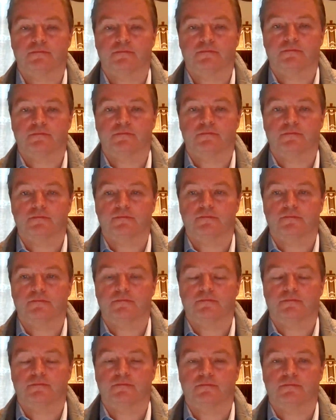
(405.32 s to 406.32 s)

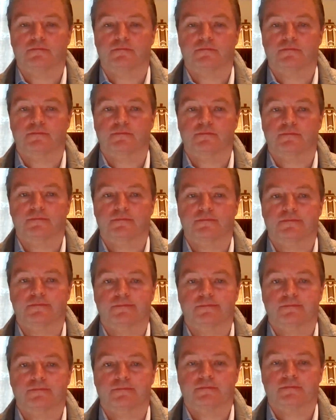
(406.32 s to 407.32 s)

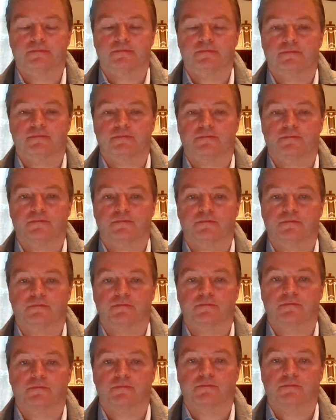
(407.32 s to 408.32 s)

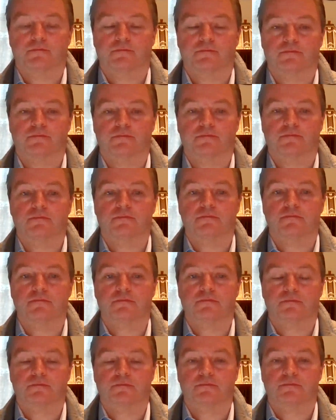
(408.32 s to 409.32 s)

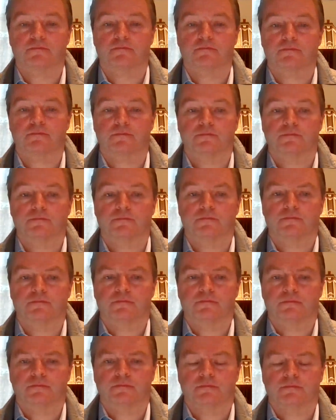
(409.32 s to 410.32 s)

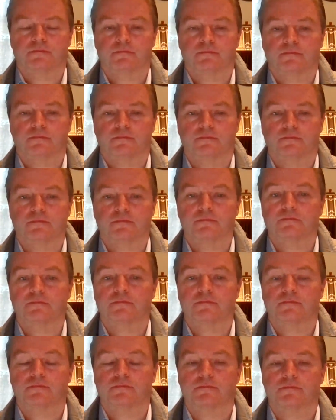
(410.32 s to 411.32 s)

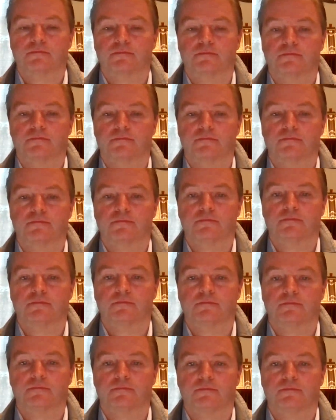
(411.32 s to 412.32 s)

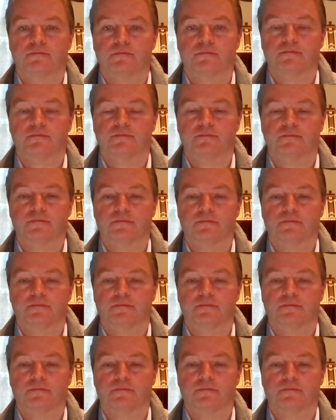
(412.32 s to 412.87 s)
[no speech]